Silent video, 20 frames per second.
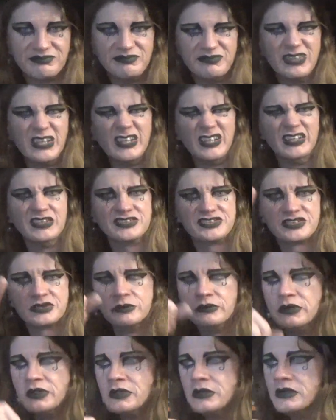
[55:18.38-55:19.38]
it is.
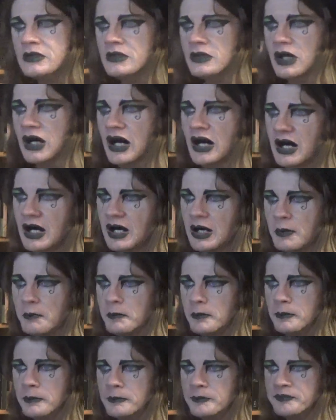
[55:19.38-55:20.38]

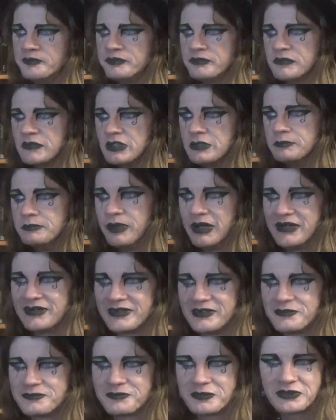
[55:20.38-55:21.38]
But
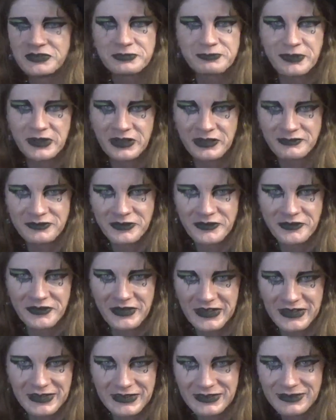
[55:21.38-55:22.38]
the first part of her
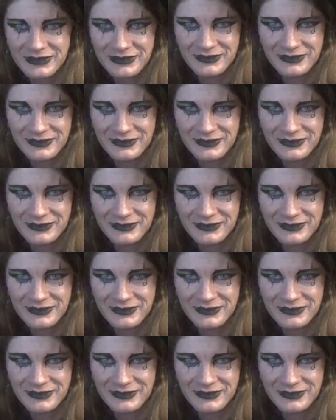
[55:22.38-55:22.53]
thing,